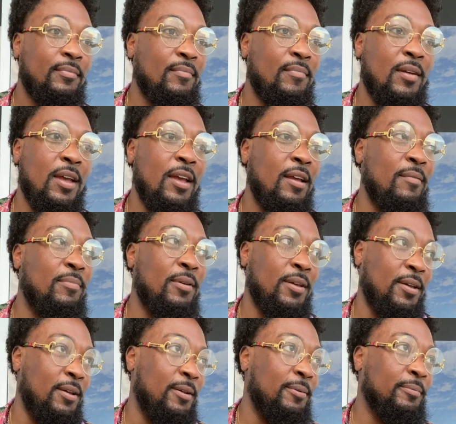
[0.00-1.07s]

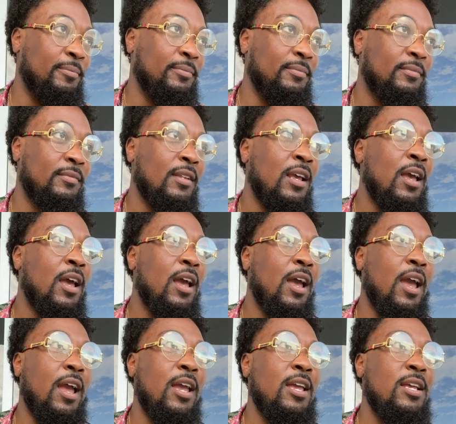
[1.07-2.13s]
Baby.
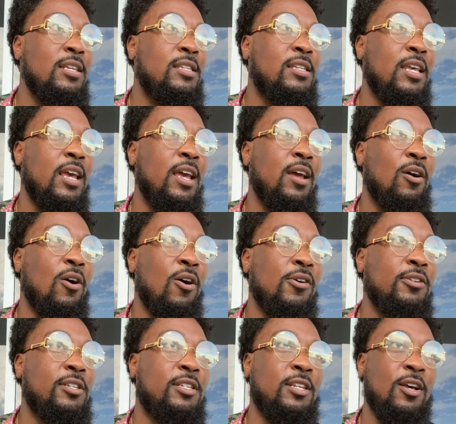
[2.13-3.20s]
And he said
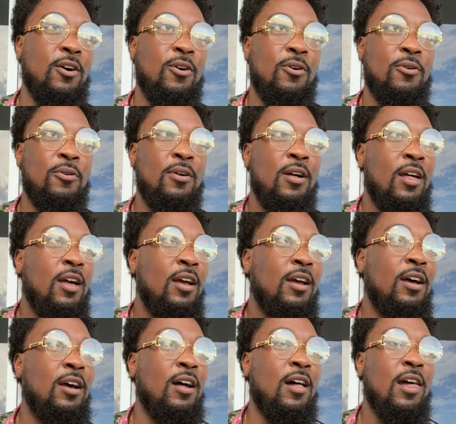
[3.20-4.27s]
also
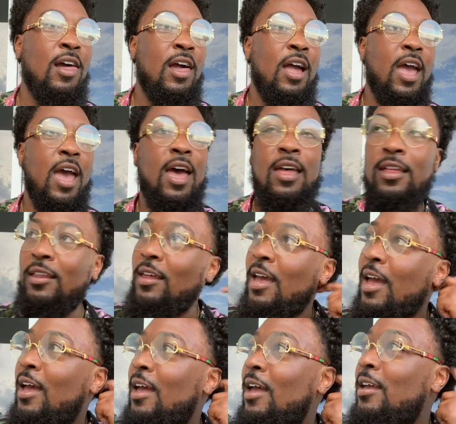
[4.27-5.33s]

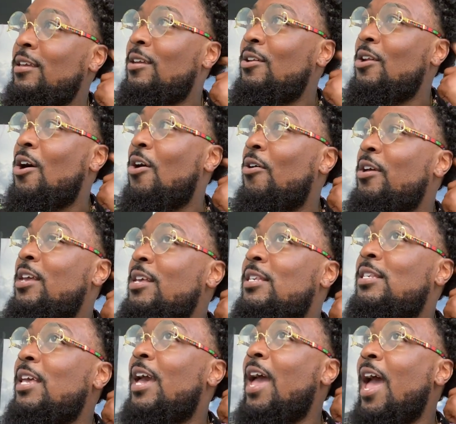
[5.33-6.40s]
he
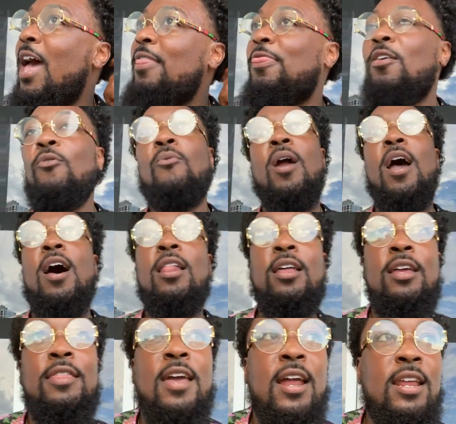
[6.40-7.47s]
said at the
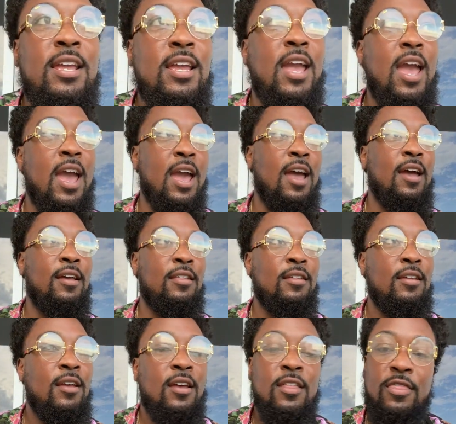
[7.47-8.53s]
rally that he had
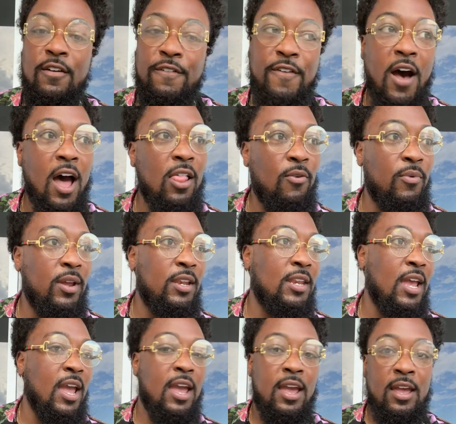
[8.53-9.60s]
the following
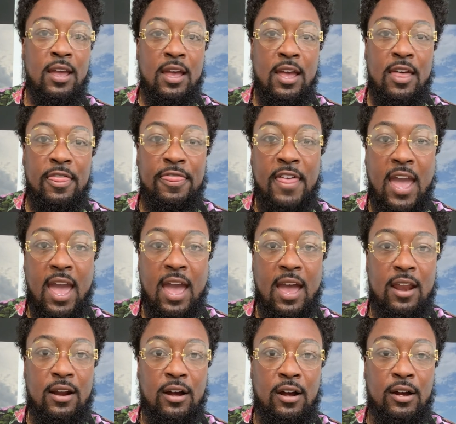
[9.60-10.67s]
day
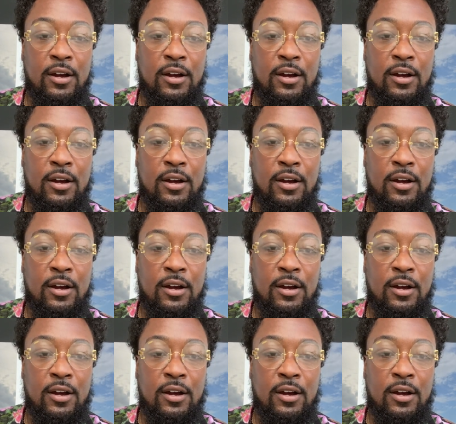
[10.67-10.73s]
that